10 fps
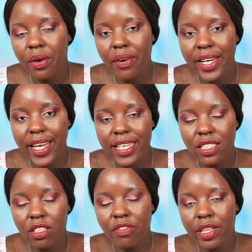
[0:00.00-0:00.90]
Alright
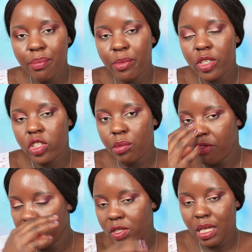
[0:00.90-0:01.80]
guys, so for the bottom,
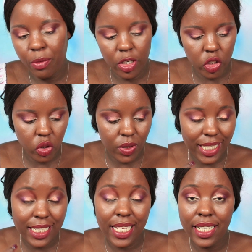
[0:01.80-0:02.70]
of course, I'm going to use
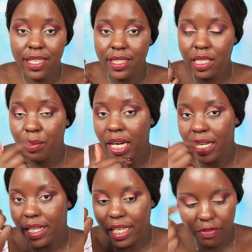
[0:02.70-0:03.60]
exactly the same
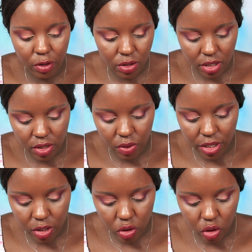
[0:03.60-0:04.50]
color that I've used on
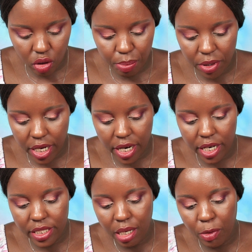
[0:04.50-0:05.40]
the top,
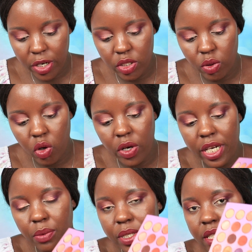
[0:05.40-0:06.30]
and I'm going to go
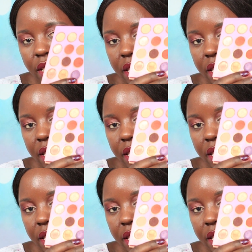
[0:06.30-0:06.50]
in with